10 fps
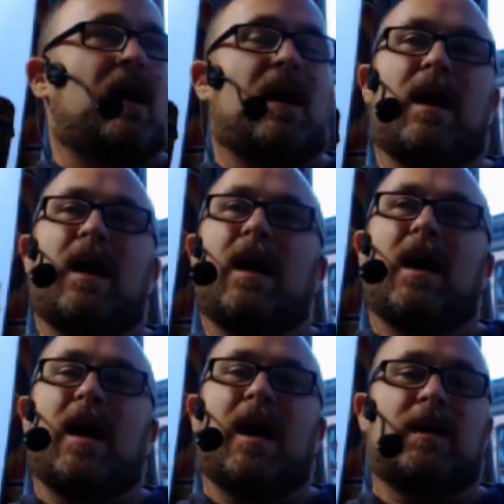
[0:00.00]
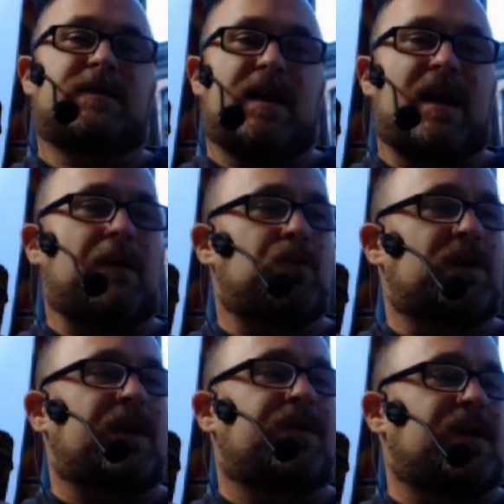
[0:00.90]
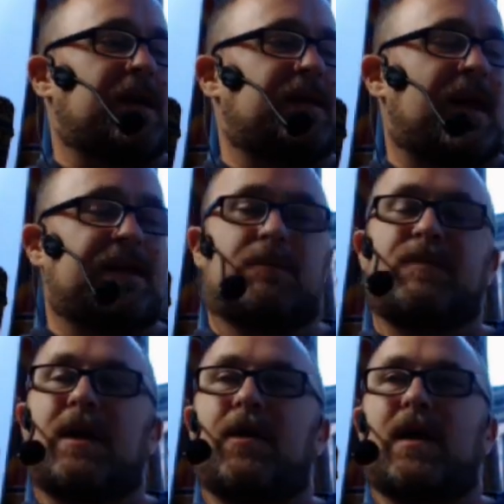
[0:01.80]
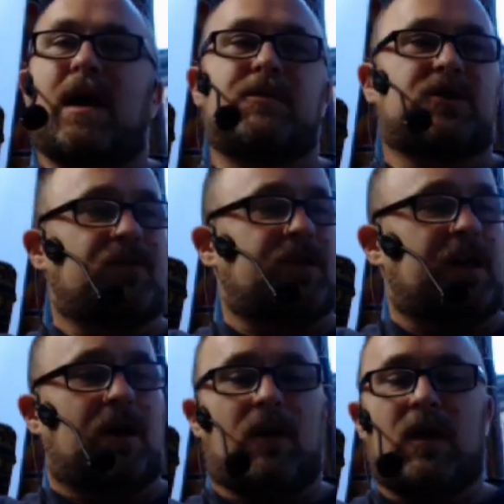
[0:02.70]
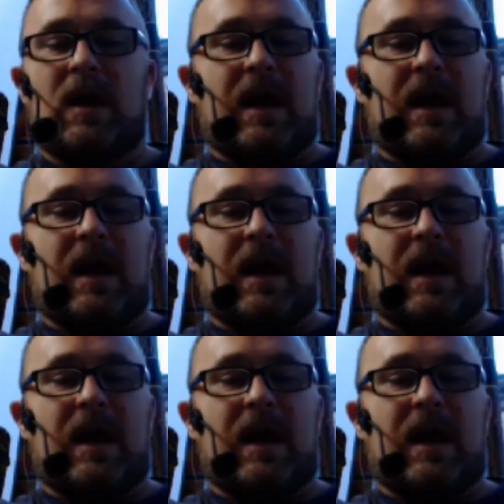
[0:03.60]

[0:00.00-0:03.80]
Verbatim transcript: us that I really think that it's a paradigm shift here.